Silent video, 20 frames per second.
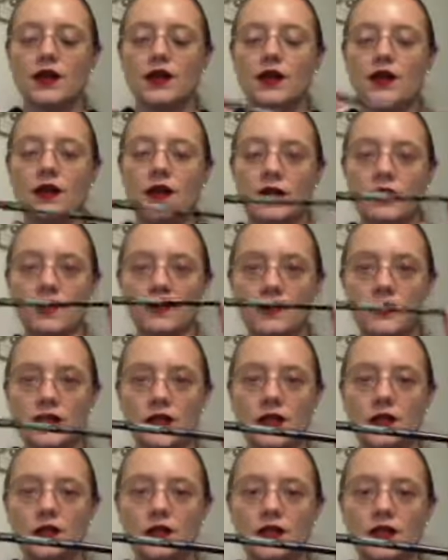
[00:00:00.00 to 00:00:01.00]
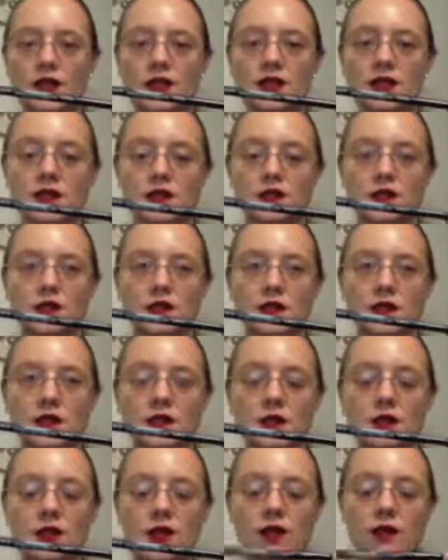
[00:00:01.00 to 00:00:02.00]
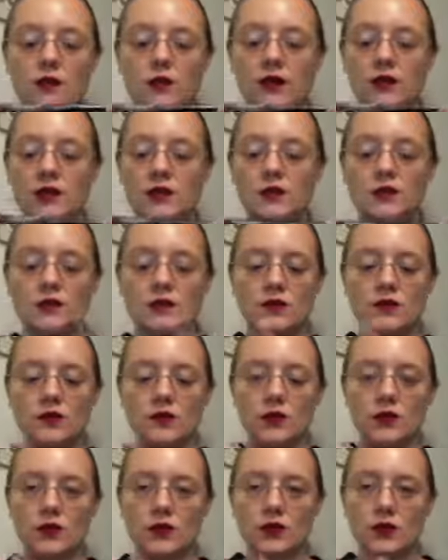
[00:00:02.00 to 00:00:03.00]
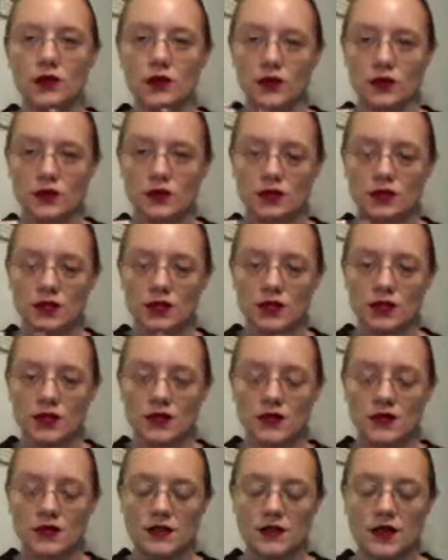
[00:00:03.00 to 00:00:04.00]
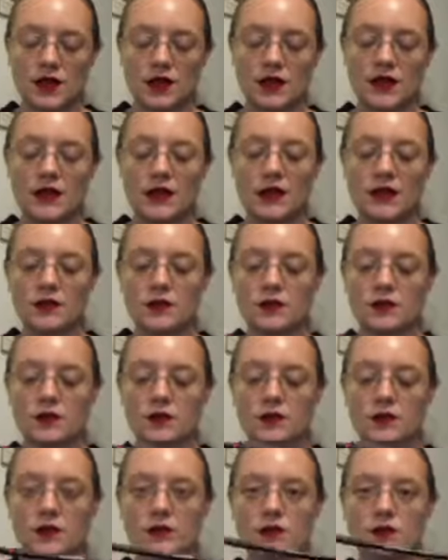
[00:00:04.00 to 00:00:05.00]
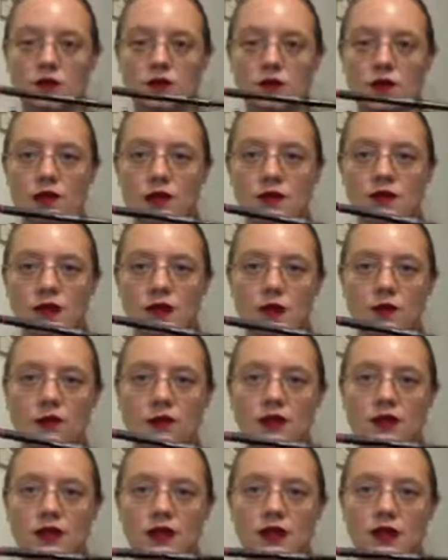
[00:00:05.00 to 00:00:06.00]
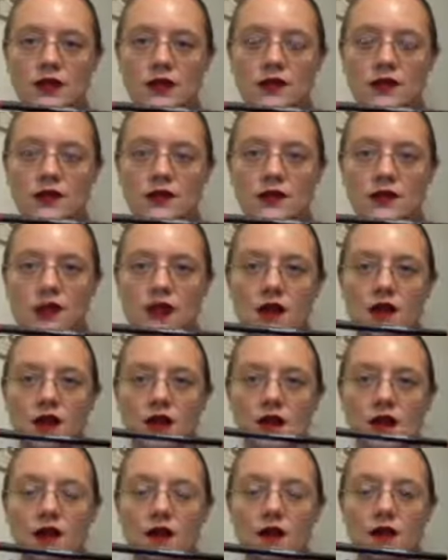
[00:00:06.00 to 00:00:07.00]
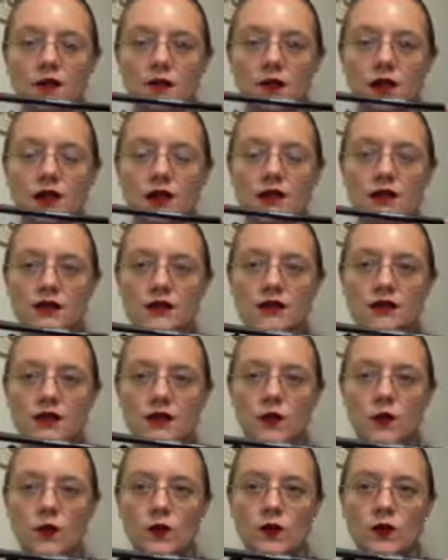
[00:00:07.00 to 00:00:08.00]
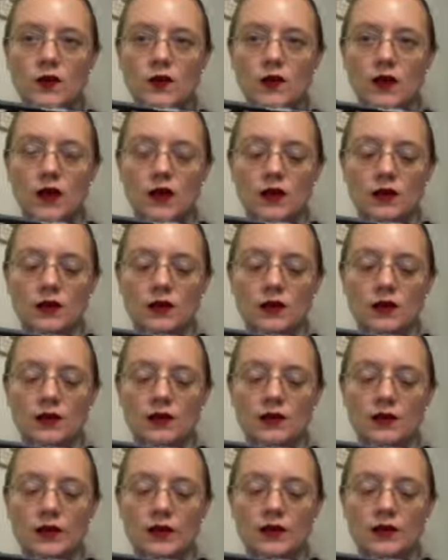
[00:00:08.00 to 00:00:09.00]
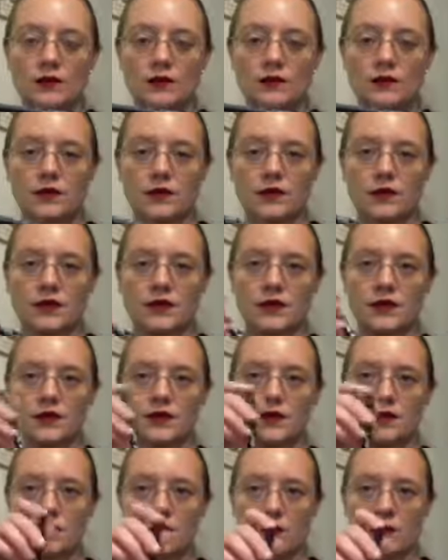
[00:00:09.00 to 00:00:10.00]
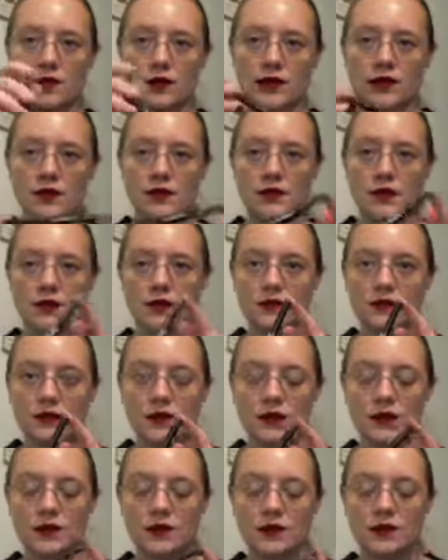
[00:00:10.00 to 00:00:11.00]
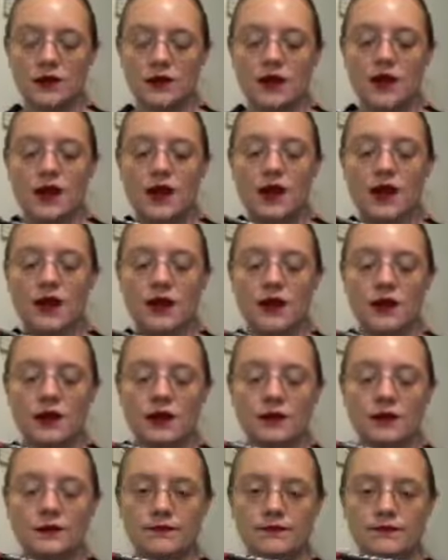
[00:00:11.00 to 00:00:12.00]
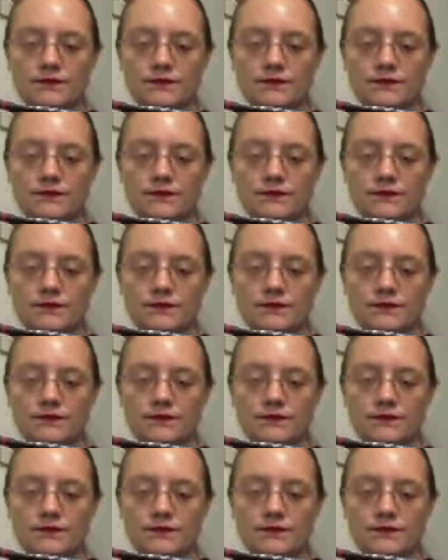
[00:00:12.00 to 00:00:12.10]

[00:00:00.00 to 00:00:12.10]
um, sideways, and the reason being because there's only one cartridge inside, and so when you store it sideways like this, um, it holds the color a little better versus, you know, one side or the other. Um,